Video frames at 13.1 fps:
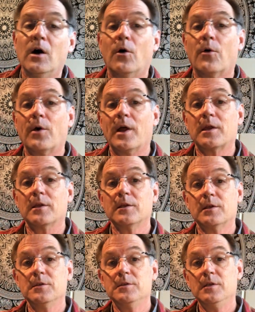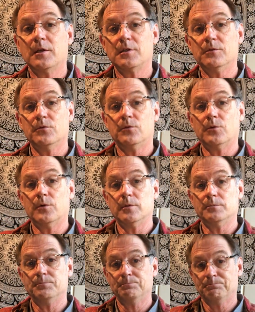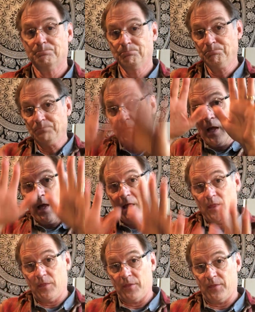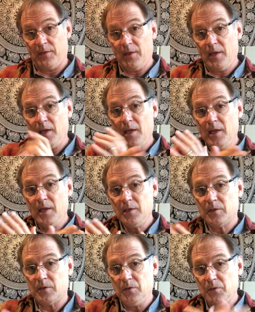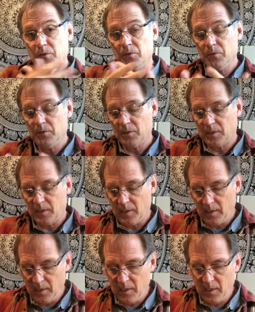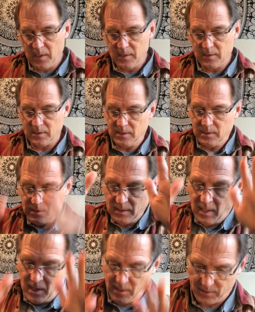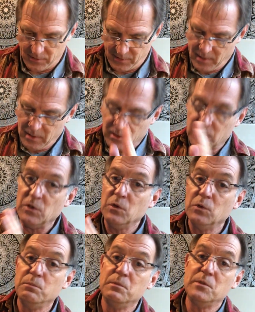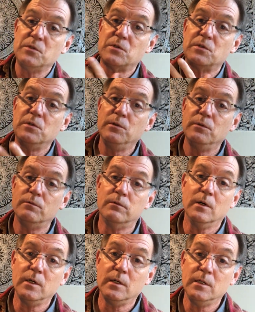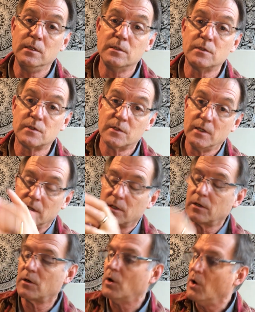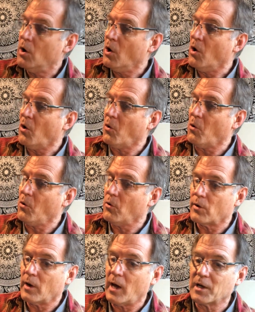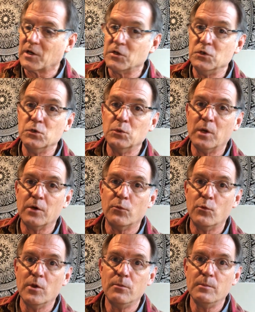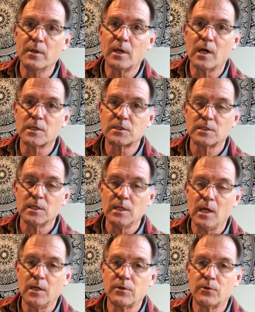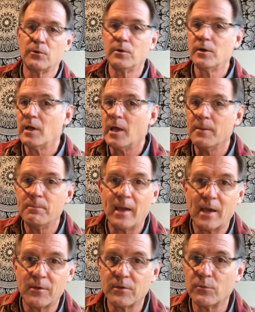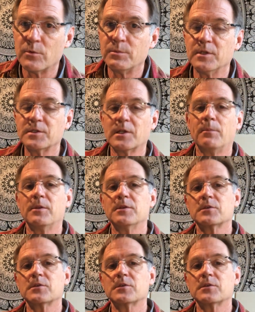Or I can conduct in 4. Thank you kindly. Thank you, Mr. Vatsek. Or I could do a rhythmic ostinato, a pattern that repeats. How about